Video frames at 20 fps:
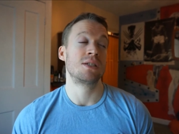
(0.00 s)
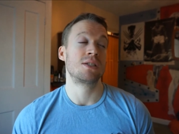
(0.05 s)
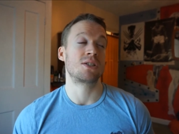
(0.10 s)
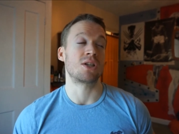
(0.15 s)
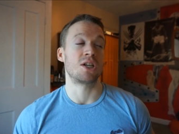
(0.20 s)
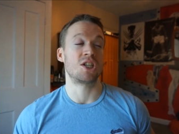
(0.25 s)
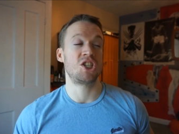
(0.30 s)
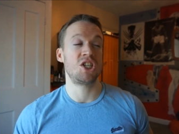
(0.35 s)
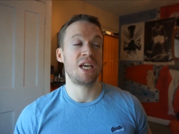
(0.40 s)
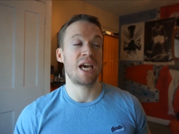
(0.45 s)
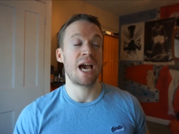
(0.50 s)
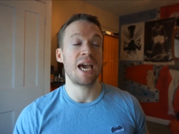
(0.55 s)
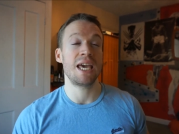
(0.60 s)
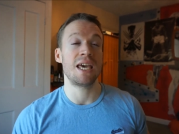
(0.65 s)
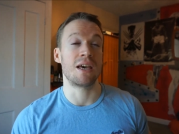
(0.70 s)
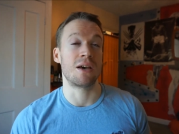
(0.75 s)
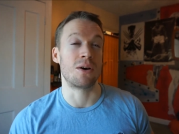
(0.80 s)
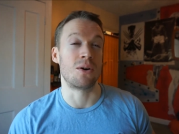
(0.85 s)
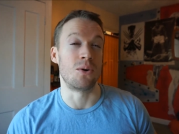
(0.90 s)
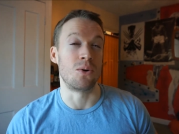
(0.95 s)
So she
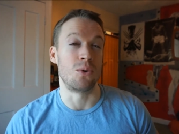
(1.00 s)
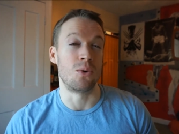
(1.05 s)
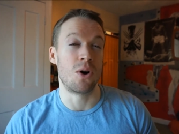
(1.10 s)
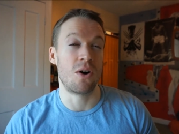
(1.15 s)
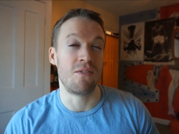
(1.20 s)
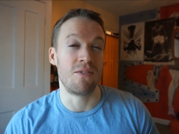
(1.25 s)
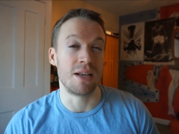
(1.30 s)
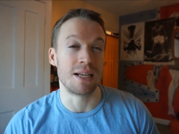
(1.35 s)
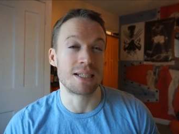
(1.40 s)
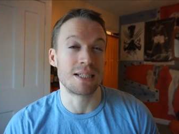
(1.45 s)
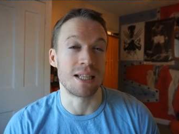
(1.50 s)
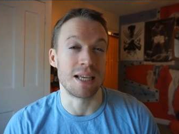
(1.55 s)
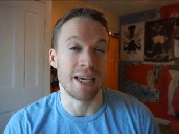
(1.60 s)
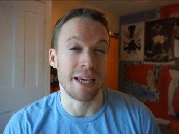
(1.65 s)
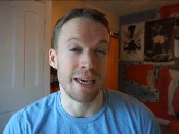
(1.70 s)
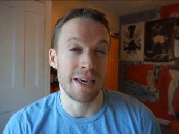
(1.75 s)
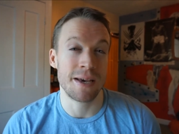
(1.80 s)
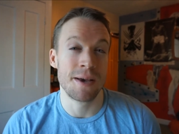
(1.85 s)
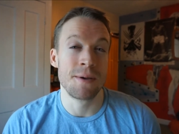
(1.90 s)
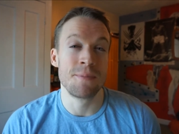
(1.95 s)
ate it all,
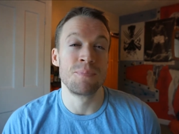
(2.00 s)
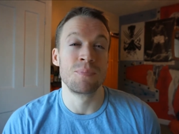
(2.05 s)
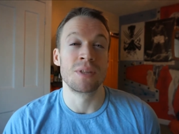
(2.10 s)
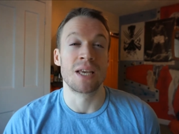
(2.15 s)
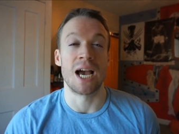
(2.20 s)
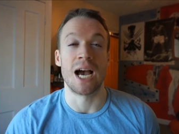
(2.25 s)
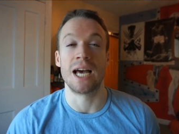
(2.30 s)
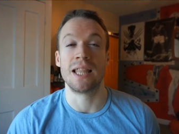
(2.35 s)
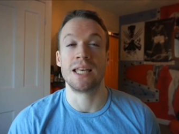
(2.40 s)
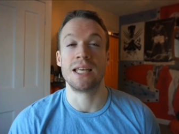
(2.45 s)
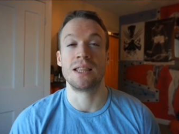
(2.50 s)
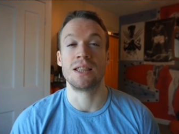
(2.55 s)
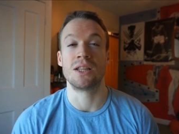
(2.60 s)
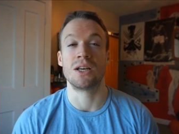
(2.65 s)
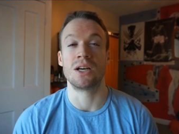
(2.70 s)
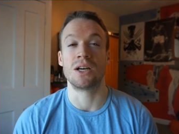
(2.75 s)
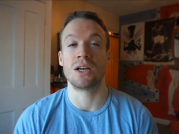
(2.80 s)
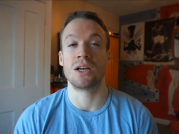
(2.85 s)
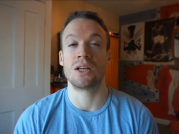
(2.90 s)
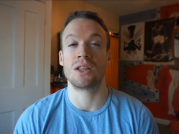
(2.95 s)
obviously. And then
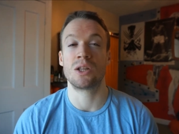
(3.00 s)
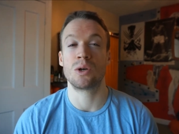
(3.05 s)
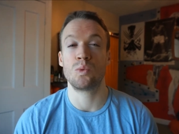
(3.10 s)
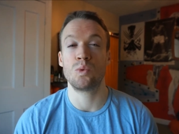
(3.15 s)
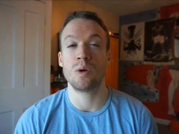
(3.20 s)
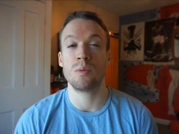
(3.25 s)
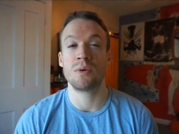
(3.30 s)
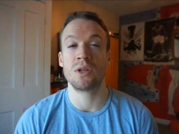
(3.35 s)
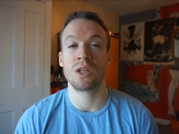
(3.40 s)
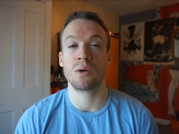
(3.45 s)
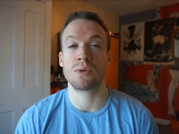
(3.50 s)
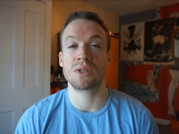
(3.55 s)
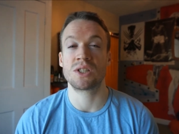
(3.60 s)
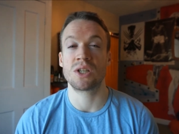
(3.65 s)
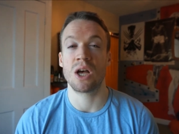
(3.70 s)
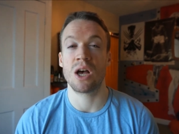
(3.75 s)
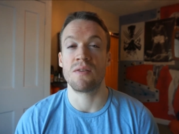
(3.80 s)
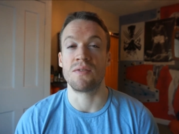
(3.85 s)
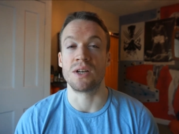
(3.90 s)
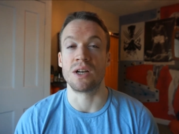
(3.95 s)
the, the woman that was
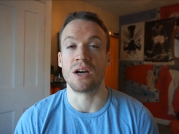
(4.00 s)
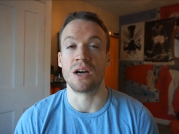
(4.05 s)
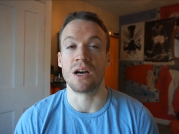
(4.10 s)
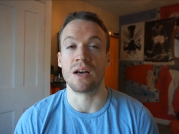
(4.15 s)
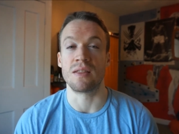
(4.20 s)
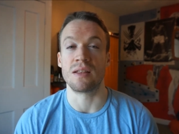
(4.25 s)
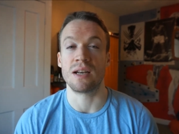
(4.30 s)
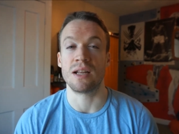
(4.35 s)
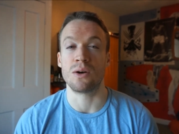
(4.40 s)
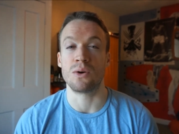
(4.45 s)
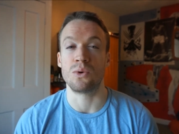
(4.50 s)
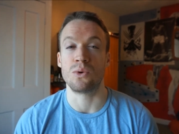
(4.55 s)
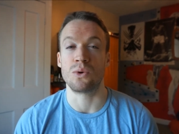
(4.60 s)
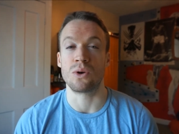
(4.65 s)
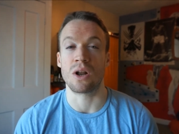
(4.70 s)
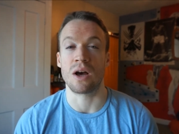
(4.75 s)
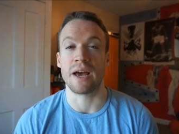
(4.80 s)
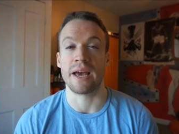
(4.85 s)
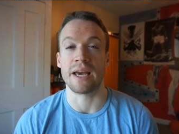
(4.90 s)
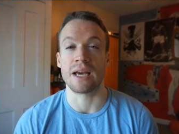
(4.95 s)
serving her, the little,
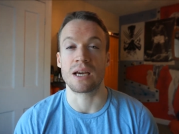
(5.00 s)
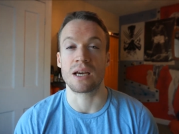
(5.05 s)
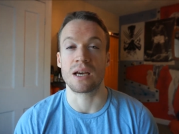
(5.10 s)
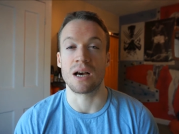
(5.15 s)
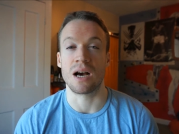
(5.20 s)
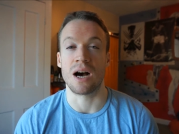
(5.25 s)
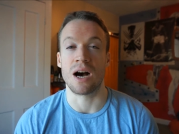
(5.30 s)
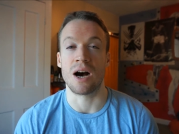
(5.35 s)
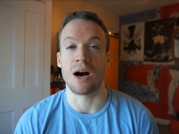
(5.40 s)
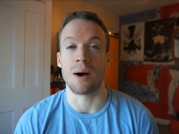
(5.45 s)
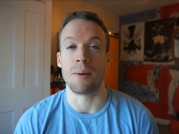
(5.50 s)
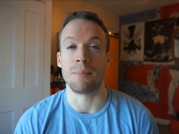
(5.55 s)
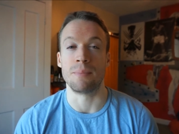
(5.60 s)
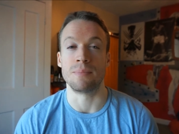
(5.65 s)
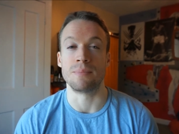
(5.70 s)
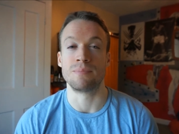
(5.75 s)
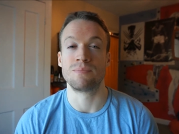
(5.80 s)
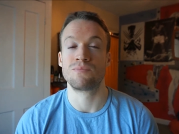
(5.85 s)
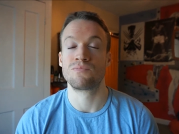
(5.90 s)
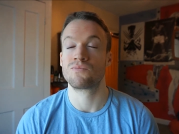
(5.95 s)
like,
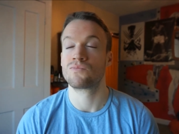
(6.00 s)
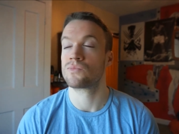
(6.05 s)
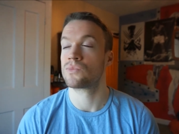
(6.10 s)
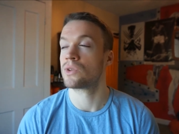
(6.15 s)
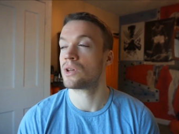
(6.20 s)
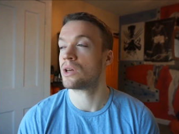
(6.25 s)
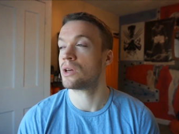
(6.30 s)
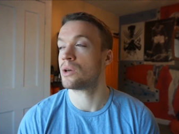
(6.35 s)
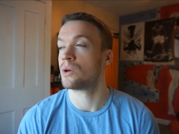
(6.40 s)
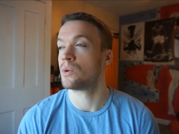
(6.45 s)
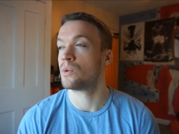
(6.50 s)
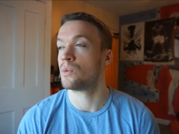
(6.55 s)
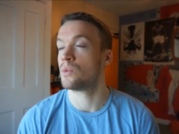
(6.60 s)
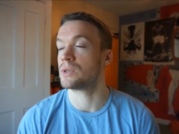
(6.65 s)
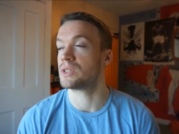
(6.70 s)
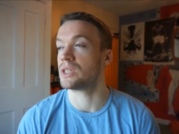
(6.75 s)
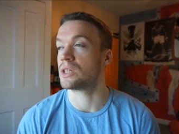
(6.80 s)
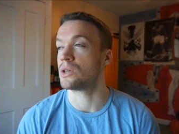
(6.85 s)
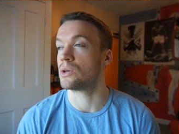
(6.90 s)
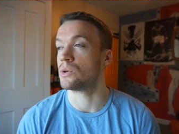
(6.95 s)
um,
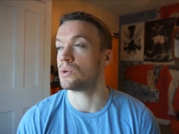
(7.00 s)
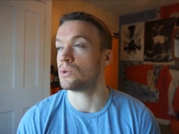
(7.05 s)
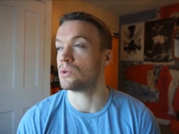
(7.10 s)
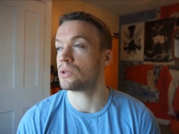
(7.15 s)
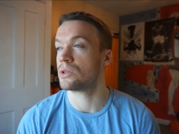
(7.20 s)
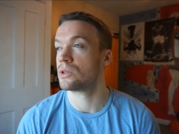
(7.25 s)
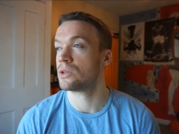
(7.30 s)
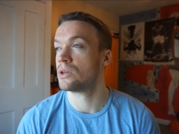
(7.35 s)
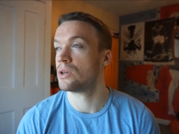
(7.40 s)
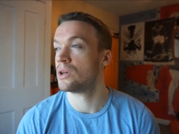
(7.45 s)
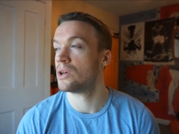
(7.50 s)
what's it called?